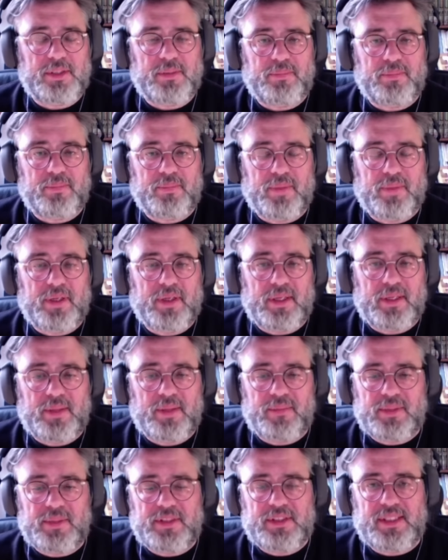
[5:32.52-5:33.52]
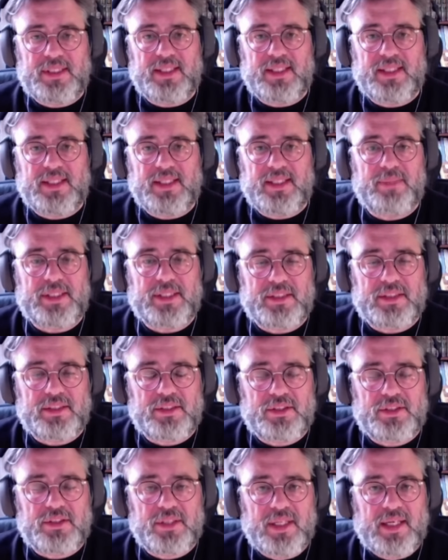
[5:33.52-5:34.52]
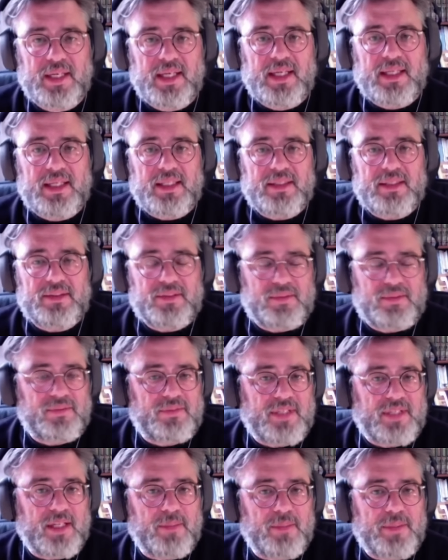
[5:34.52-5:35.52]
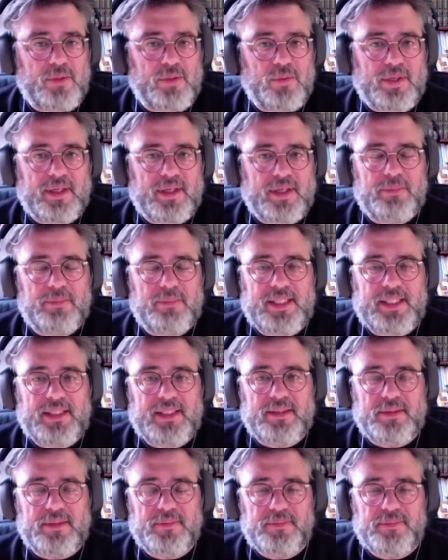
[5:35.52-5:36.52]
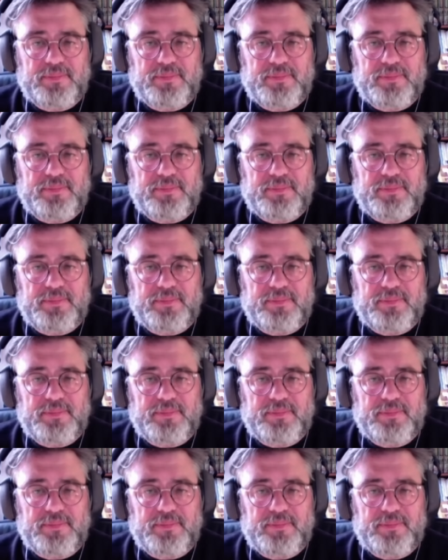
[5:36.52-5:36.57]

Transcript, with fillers: She um, sent a message, "Tell me where I'm needed."